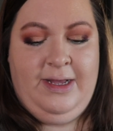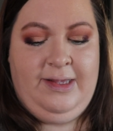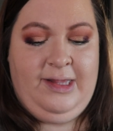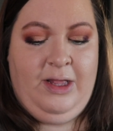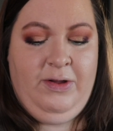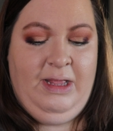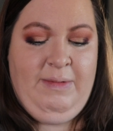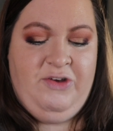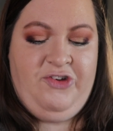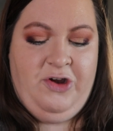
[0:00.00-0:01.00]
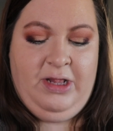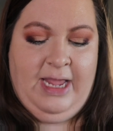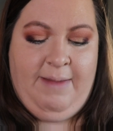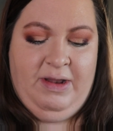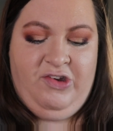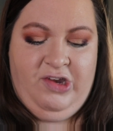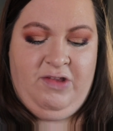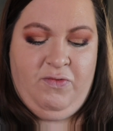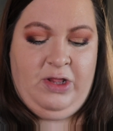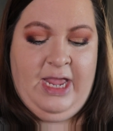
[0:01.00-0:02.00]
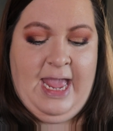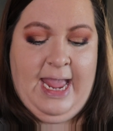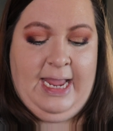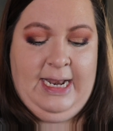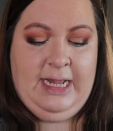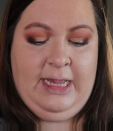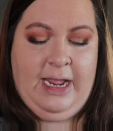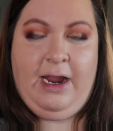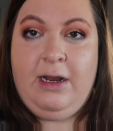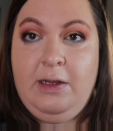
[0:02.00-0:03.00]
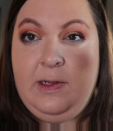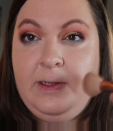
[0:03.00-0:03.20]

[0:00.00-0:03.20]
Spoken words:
Slowly but surely, I mean, she's really hanging in there.